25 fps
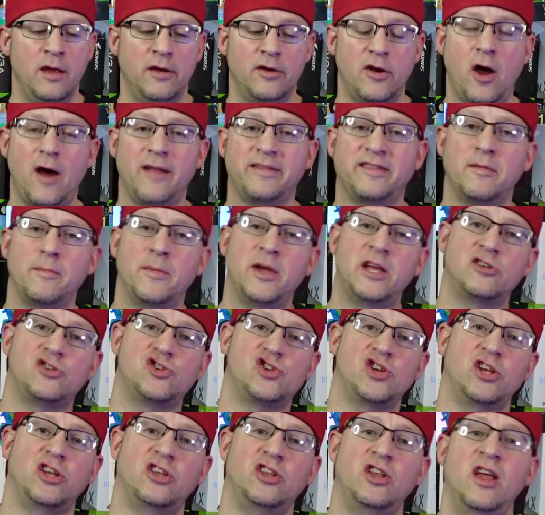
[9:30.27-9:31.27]
Not to
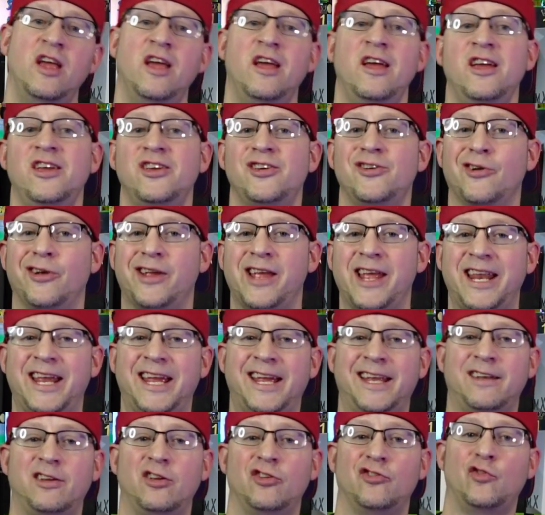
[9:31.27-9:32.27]
mention, you're
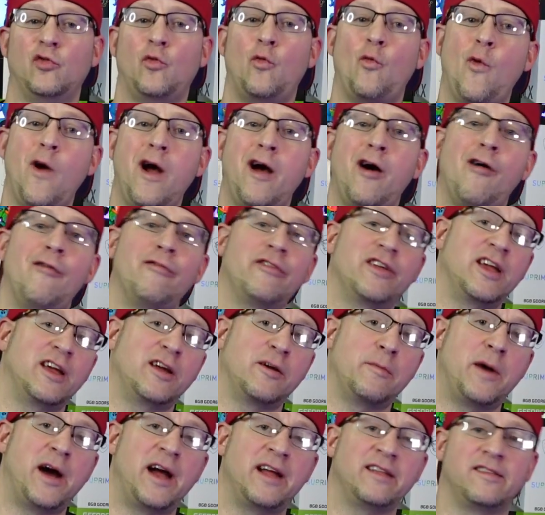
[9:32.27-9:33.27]
getting 12
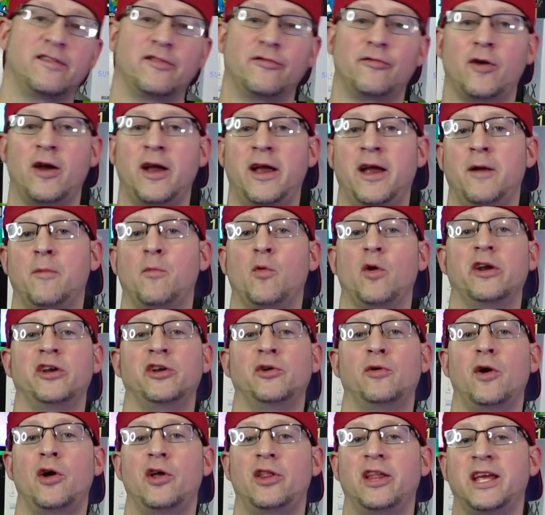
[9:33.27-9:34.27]
gigabytes of RAM, where
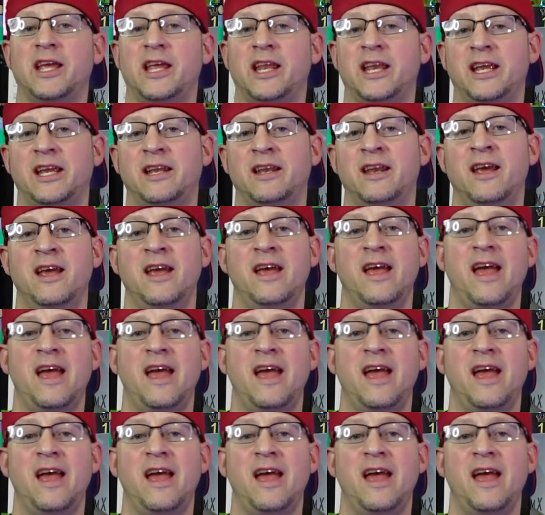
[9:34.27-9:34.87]
you're only getting